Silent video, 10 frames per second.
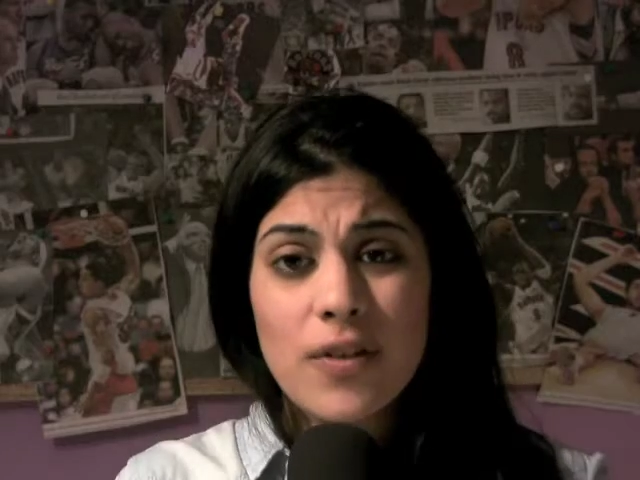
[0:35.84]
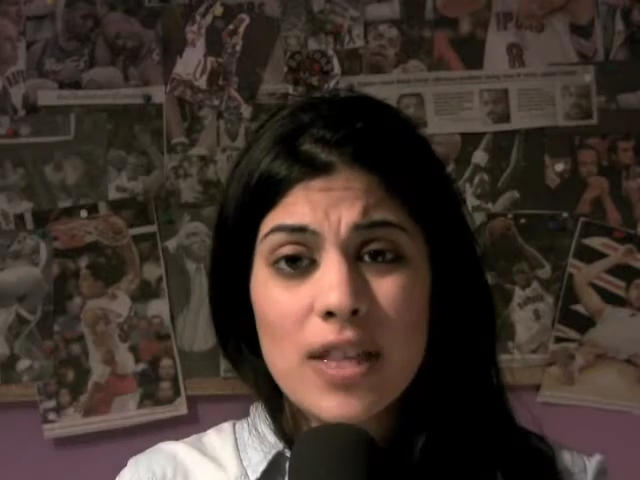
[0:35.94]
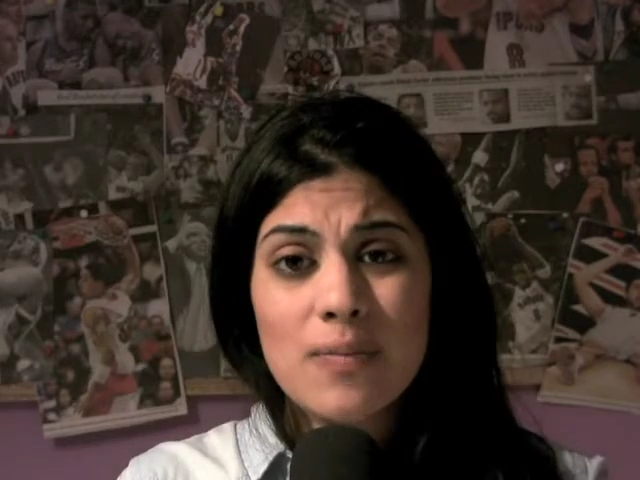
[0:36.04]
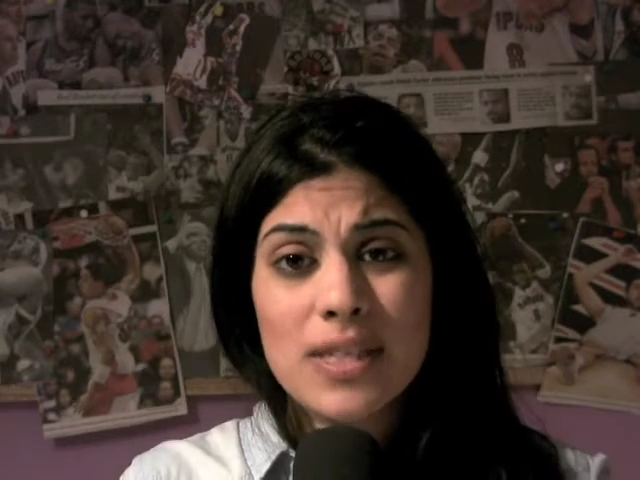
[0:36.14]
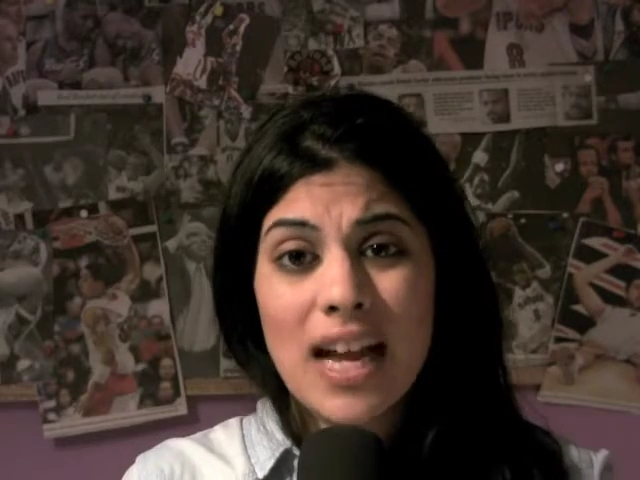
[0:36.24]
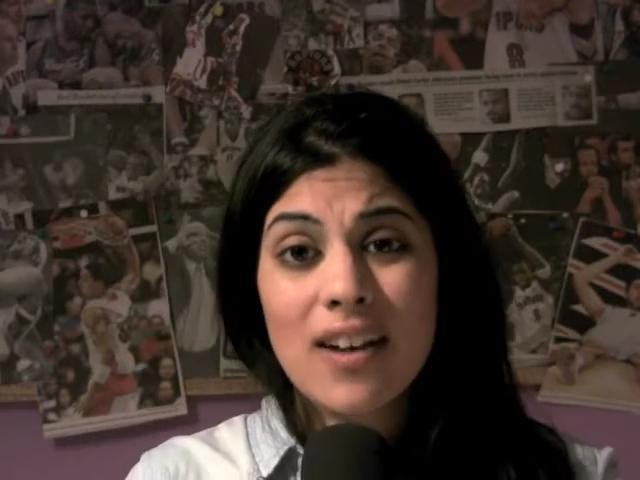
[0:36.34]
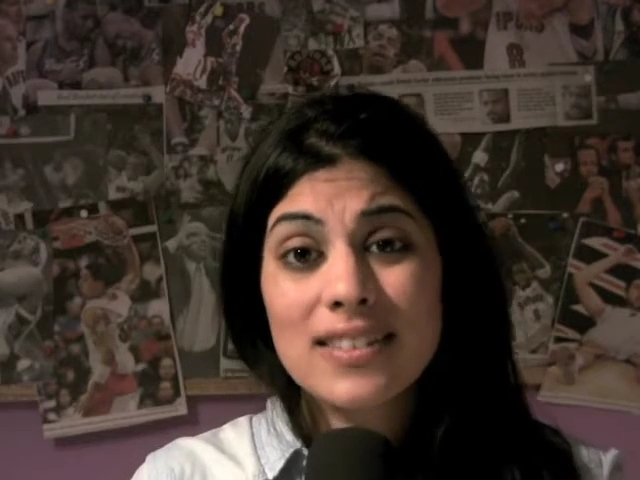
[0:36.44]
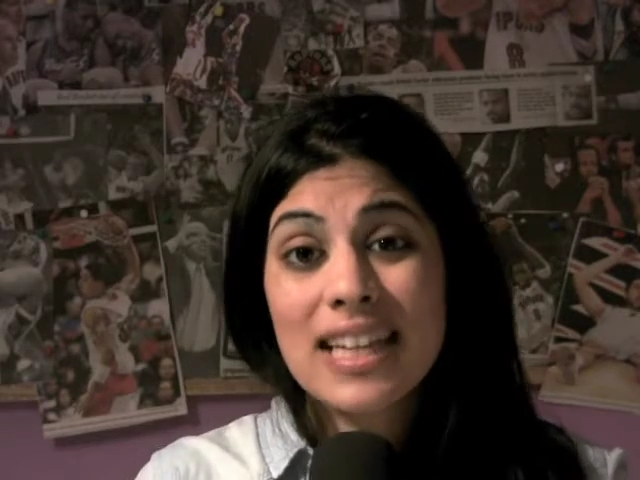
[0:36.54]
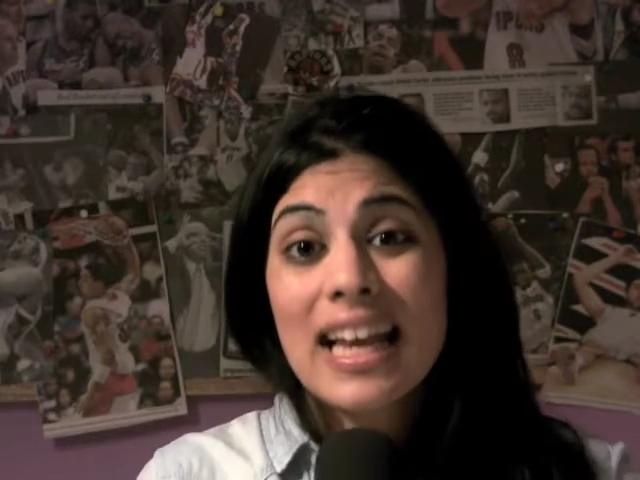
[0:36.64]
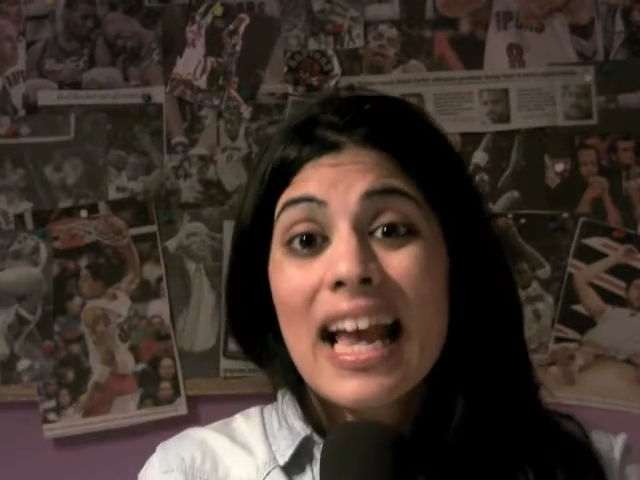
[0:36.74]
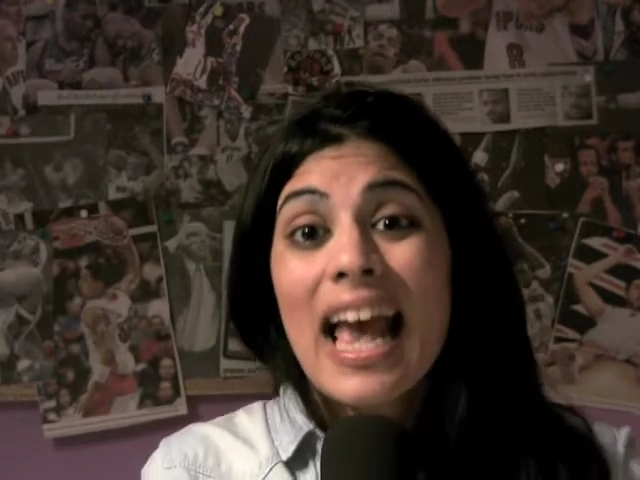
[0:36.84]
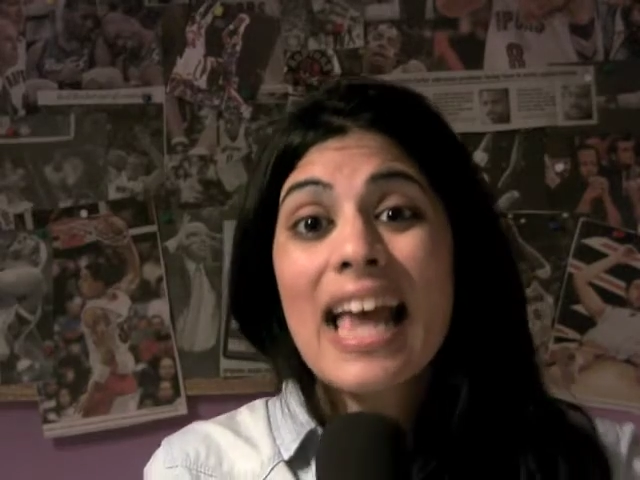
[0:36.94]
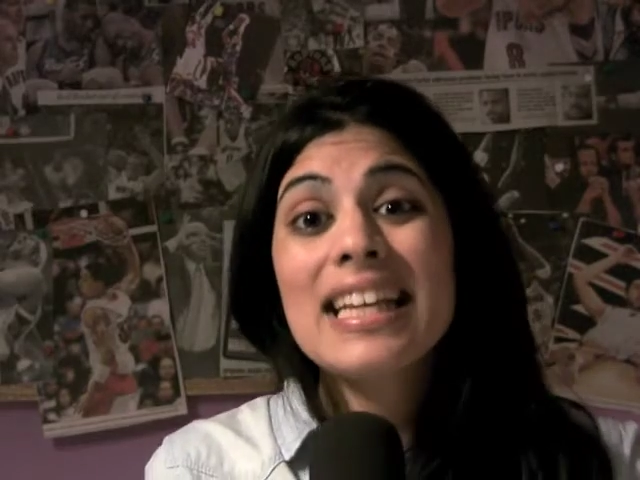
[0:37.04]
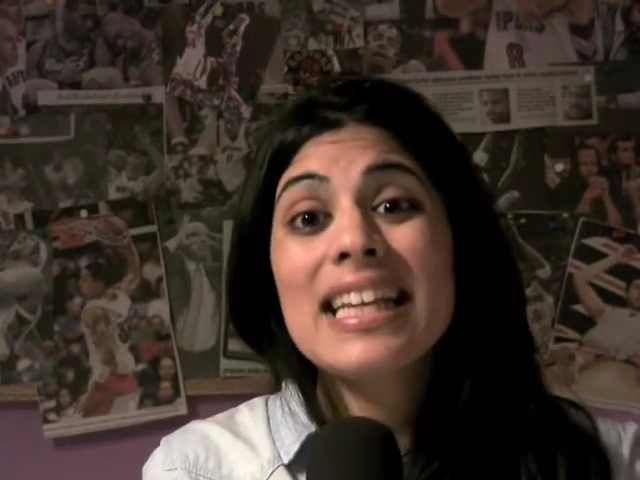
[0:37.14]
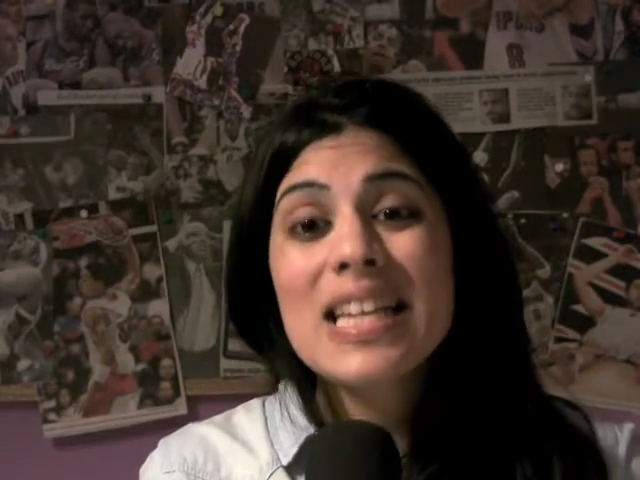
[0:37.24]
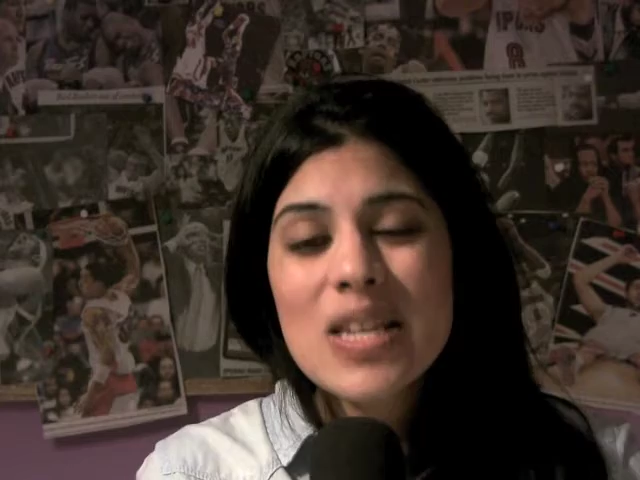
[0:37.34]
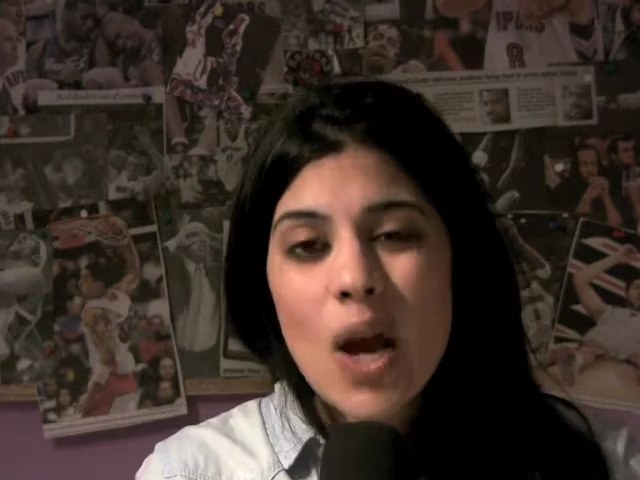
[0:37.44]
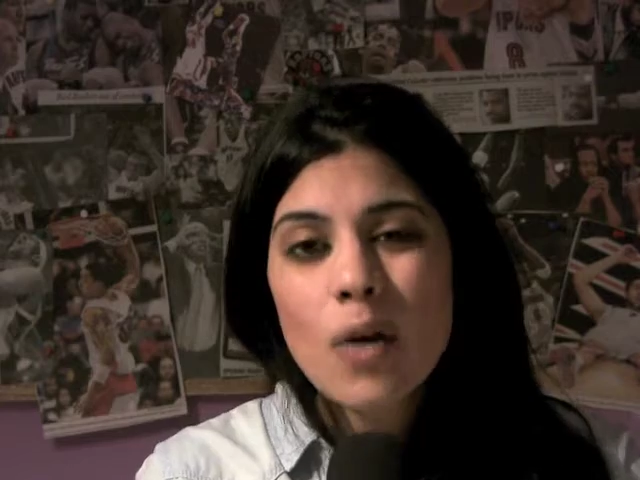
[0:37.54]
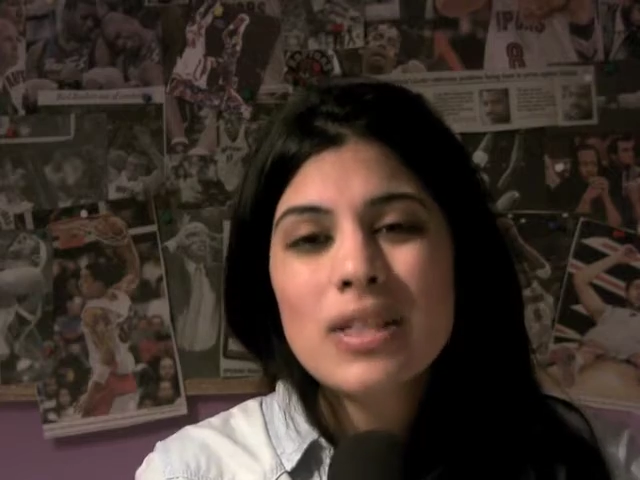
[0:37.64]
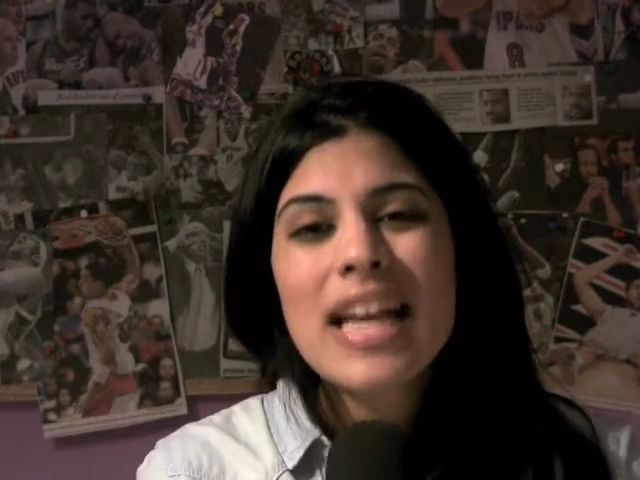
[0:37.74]
for themselves, and he
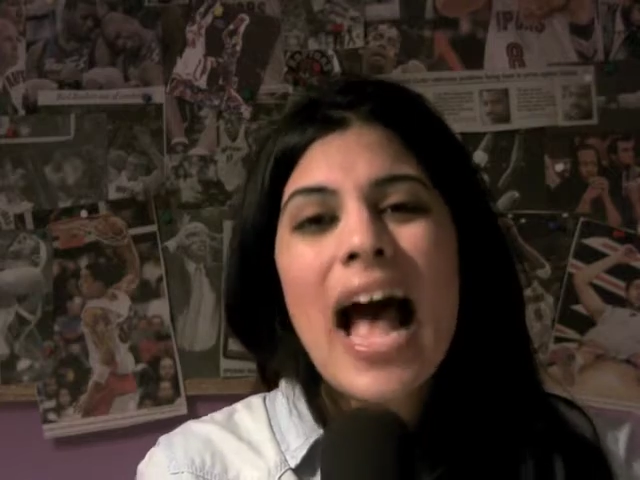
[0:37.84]
knows